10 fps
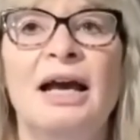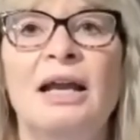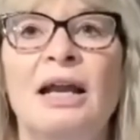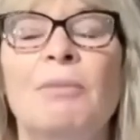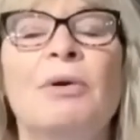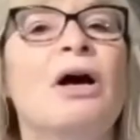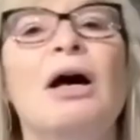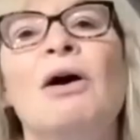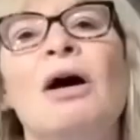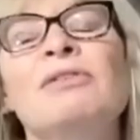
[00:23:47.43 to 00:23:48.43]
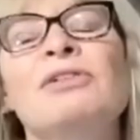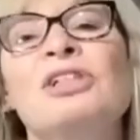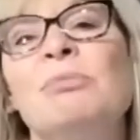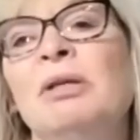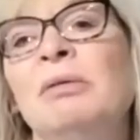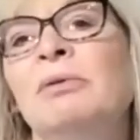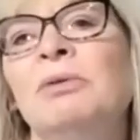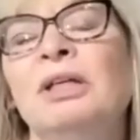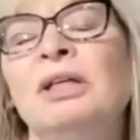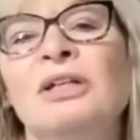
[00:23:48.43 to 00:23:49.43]
And then I would I often just maybe
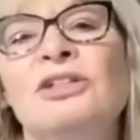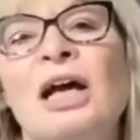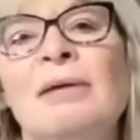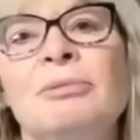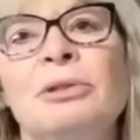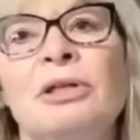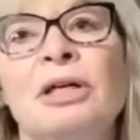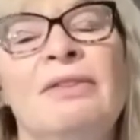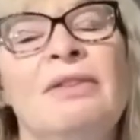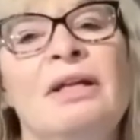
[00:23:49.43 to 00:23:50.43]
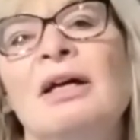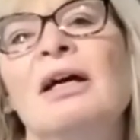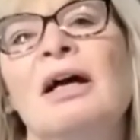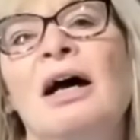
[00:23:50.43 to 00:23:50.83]
read a chapter and then a, uh,